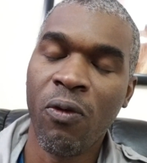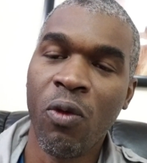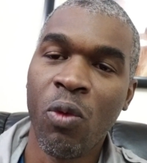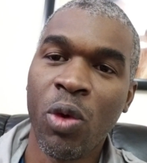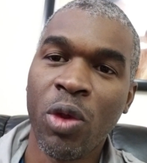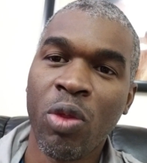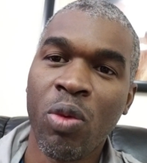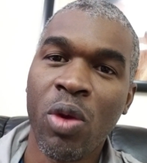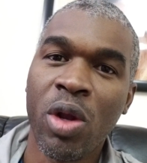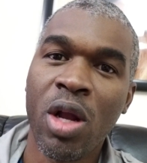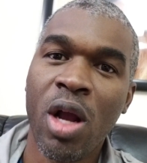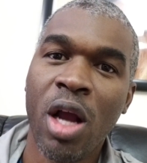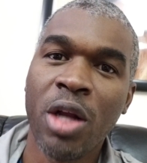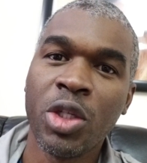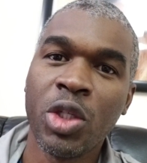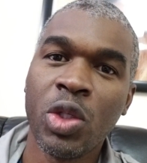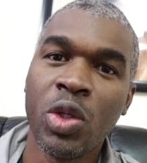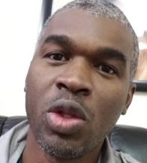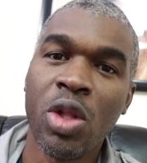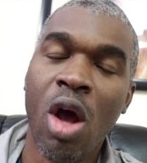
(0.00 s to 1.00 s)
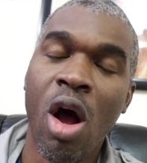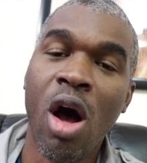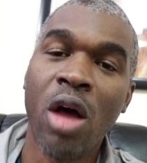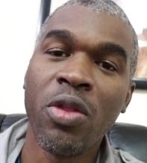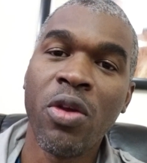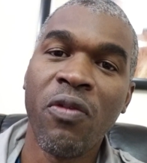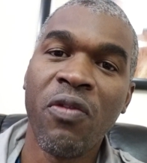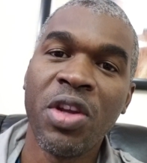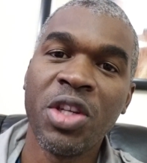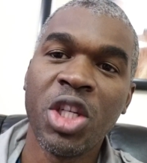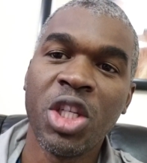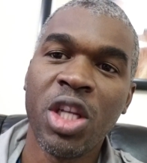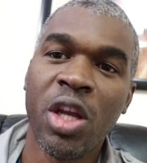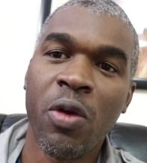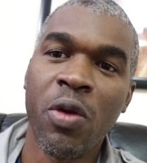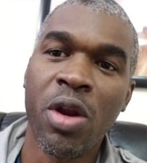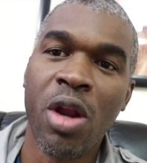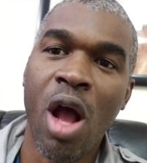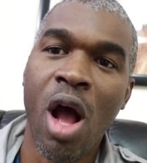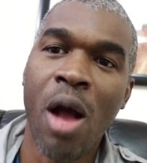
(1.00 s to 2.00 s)
with regards to the other
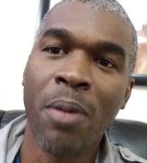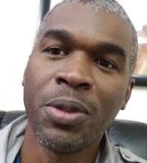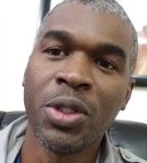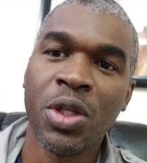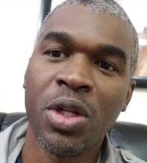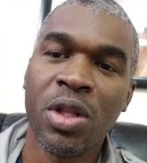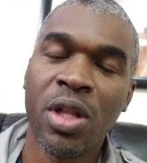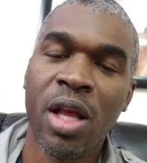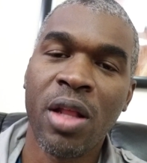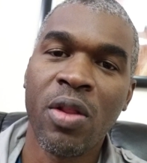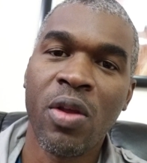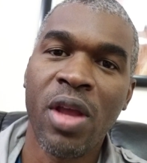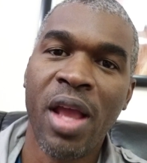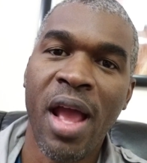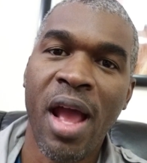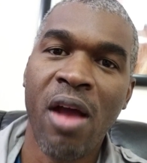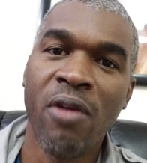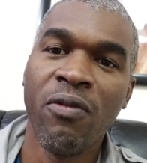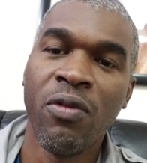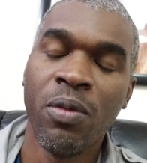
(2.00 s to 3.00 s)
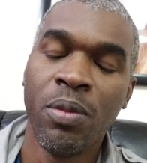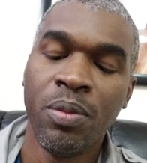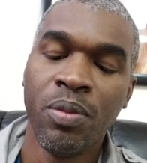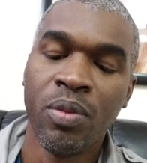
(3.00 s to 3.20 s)
vegetarian option that they have.